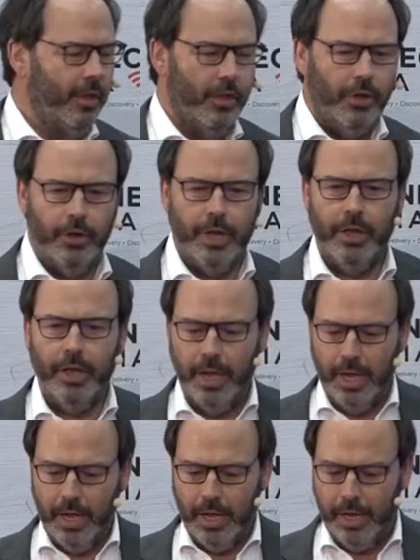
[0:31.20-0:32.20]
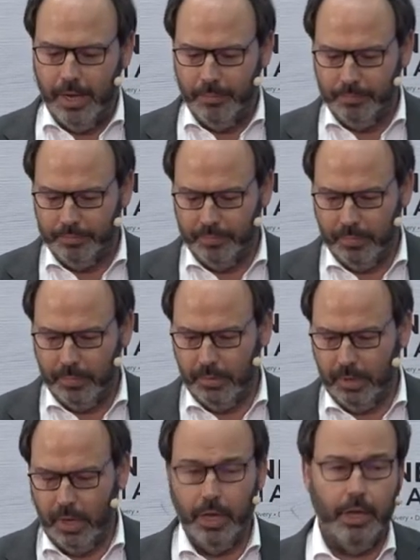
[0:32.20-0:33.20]
Okay, um,
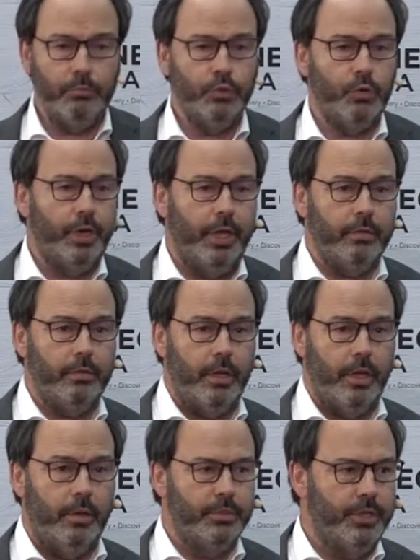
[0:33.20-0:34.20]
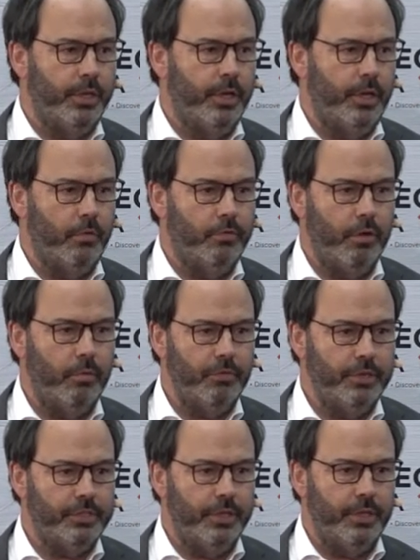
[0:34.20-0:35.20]
I am João Neto, I am CEO from
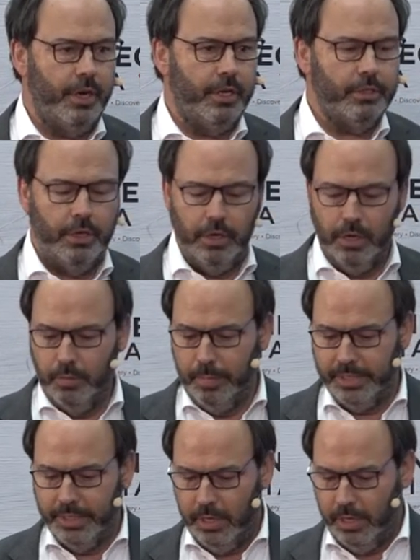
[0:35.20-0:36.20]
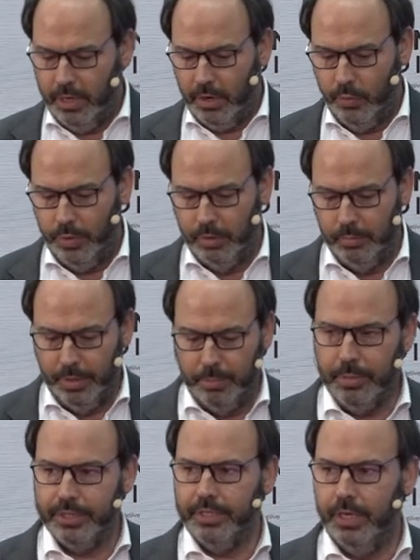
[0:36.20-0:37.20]
Voice Interaction, and basically I will be
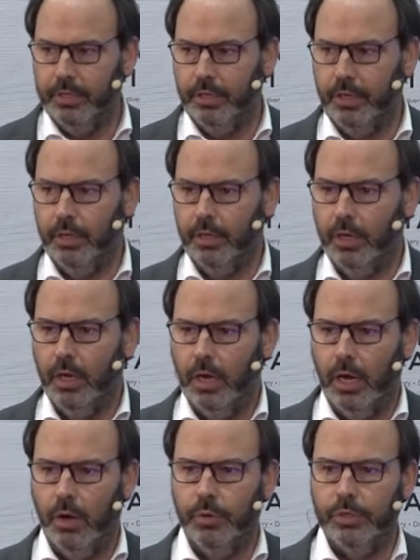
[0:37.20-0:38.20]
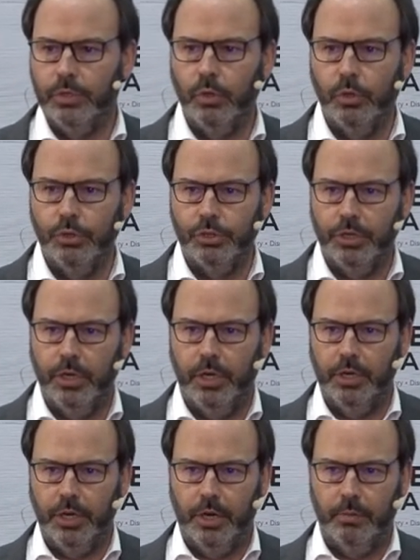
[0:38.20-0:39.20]
presenting our solution
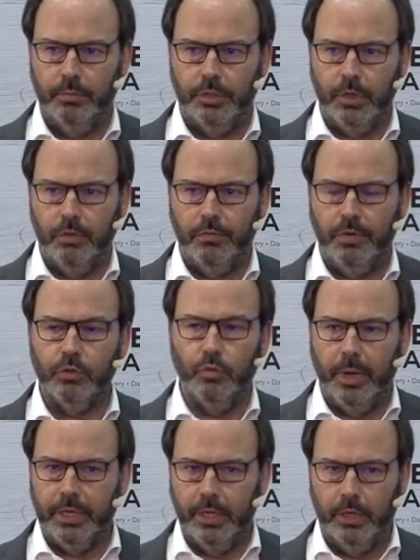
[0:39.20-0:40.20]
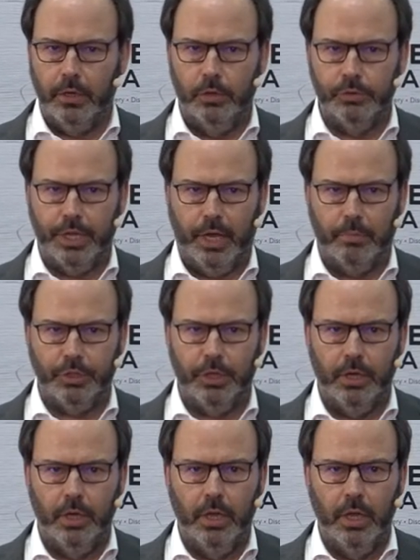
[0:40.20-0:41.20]
in terms of automatic closed captioning.
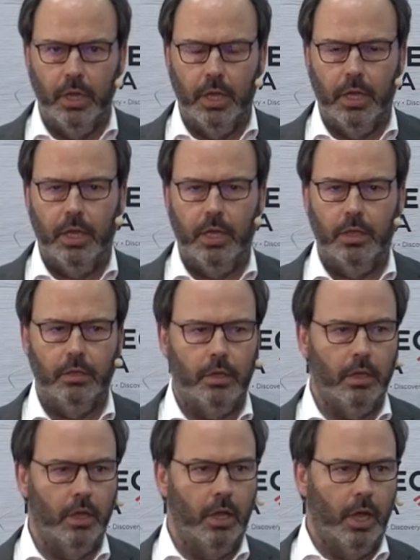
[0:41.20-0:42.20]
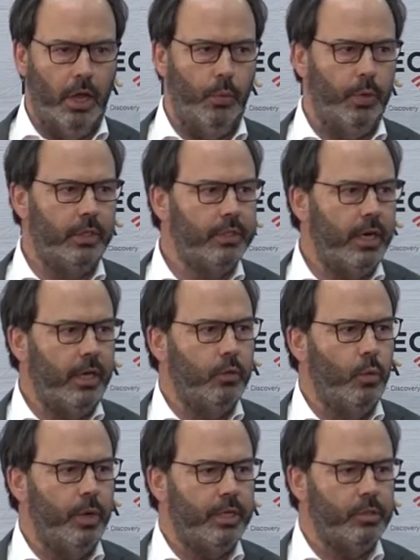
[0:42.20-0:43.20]
And uh, I will try
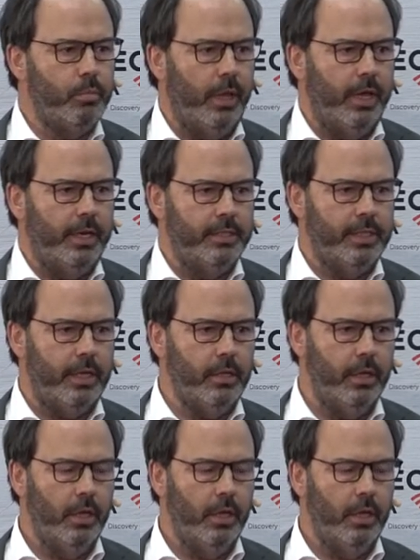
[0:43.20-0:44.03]
to explain exactly